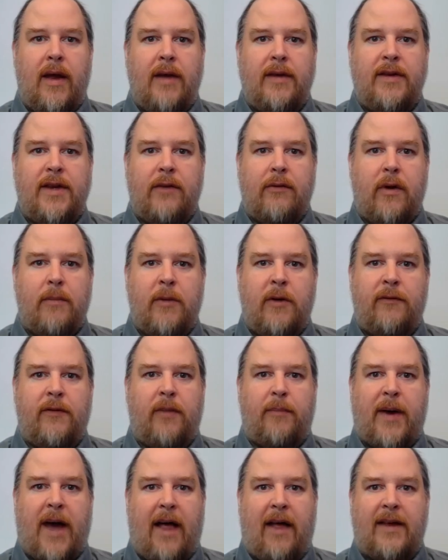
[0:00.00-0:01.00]
Indian
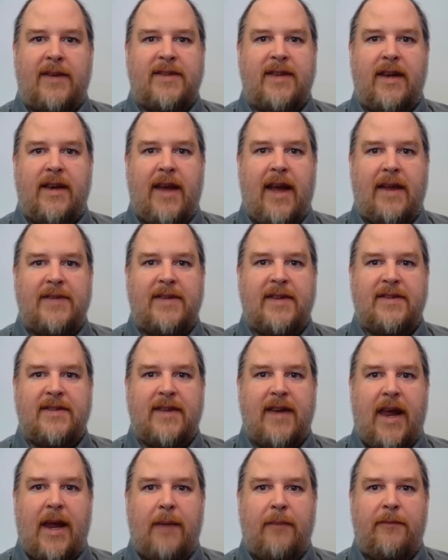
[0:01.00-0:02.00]
removal policy gets its
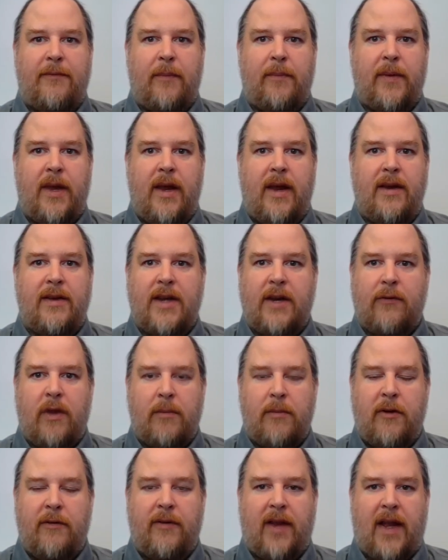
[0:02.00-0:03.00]
name from the Indian
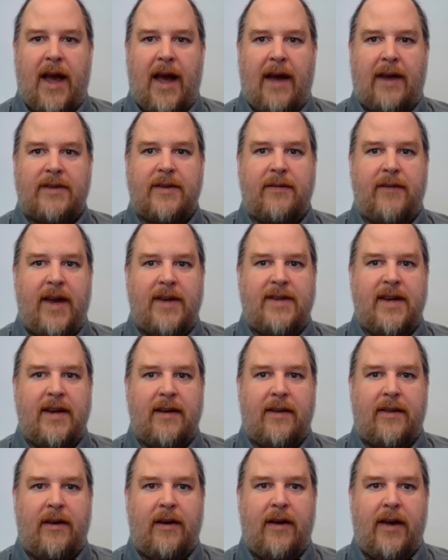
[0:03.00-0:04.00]
Removal Act of
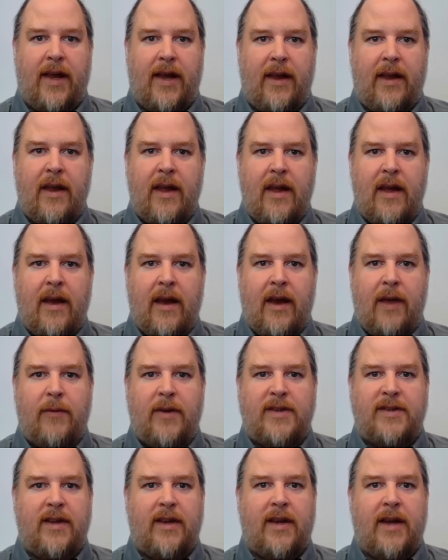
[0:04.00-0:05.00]
1830, in
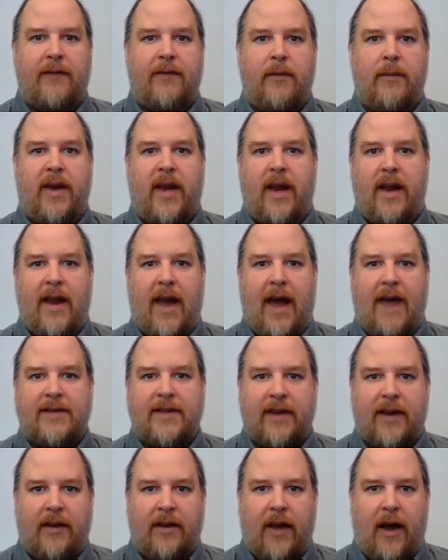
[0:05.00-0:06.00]
which the government
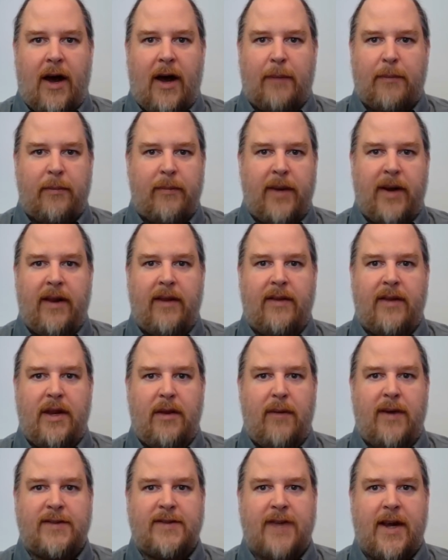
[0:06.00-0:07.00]
enacted a law permitting the
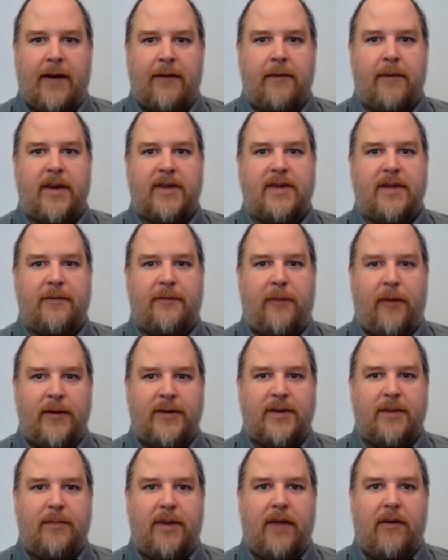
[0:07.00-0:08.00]
U.S. government to
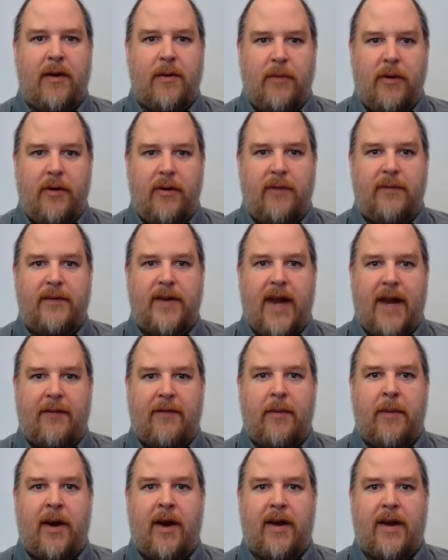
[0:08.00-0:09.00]
forcibly remove
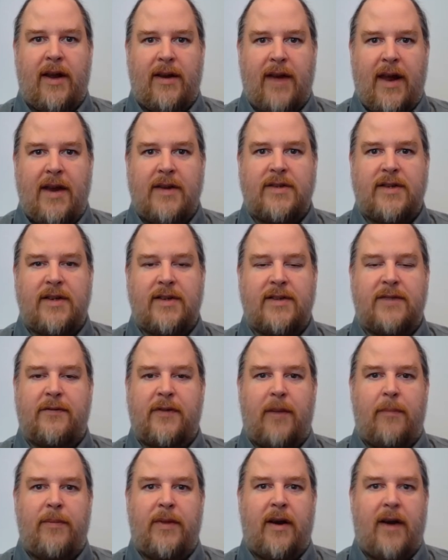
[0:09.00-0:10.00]
Native American nations
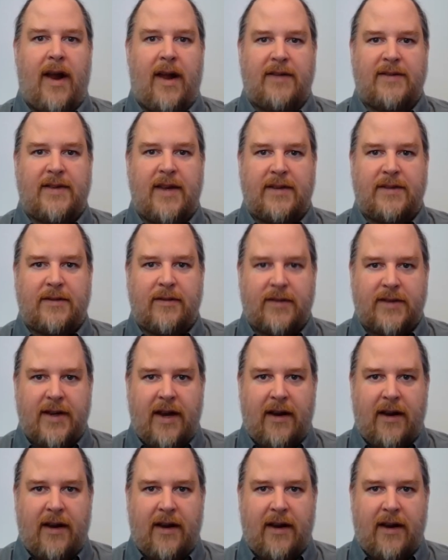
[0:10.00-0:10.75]
from their ancestral